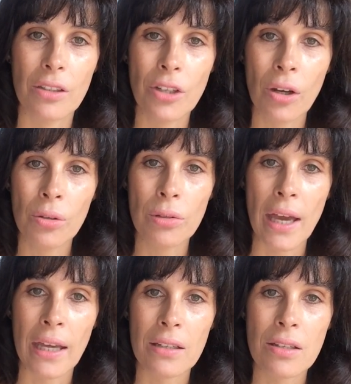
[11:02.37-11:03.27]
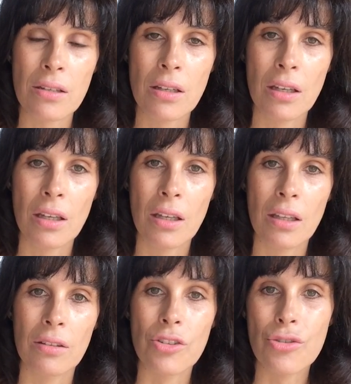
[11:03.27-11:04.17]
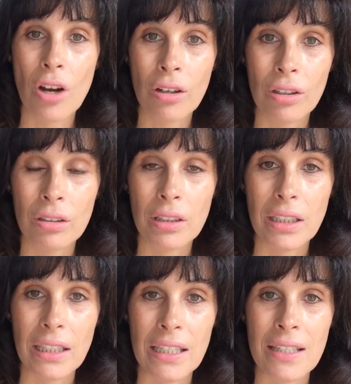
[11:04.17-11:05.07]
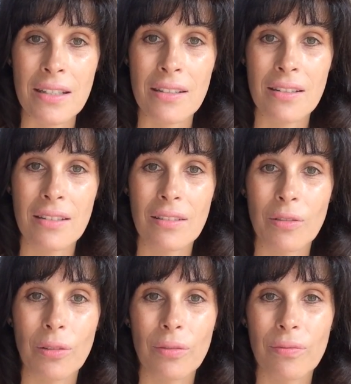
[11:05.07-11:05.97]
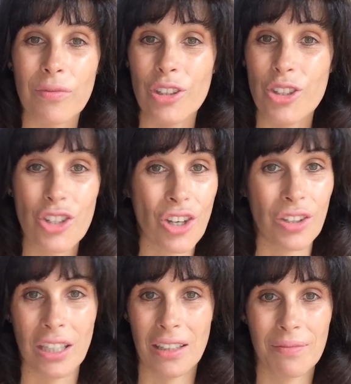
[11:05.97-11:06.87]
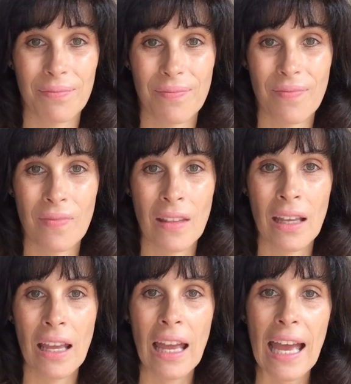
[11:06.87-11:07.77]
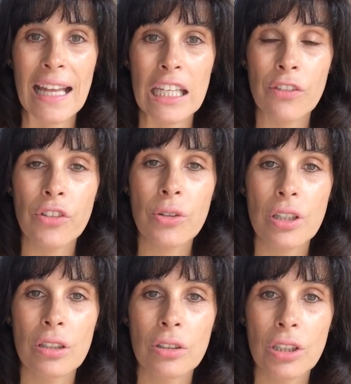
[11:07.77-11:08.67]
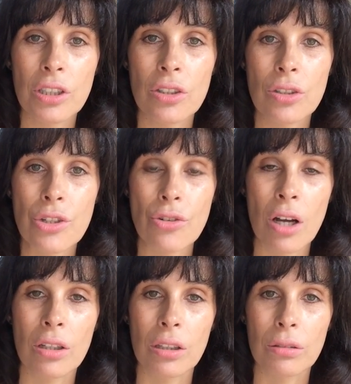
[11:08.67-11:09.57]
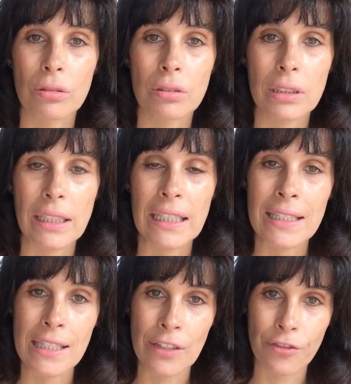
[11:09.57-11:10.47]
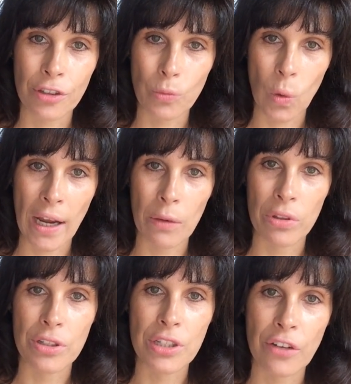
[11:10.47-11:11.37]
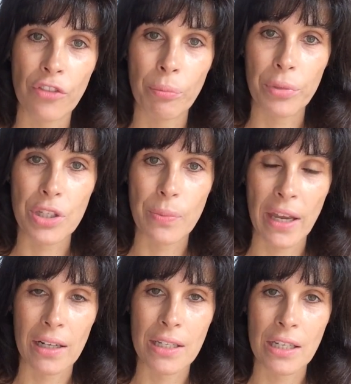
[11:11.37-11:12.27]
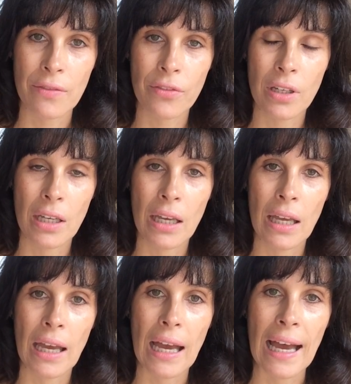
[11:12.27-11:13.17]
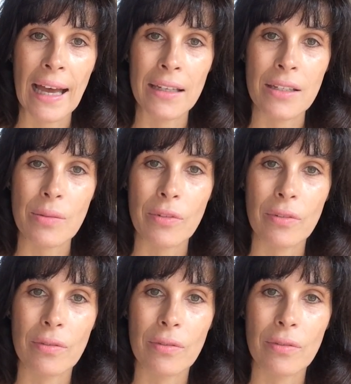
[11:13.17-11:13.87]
Know that the struggle is the journey. And if you can look at your struggle in a different way, with a different perspective, and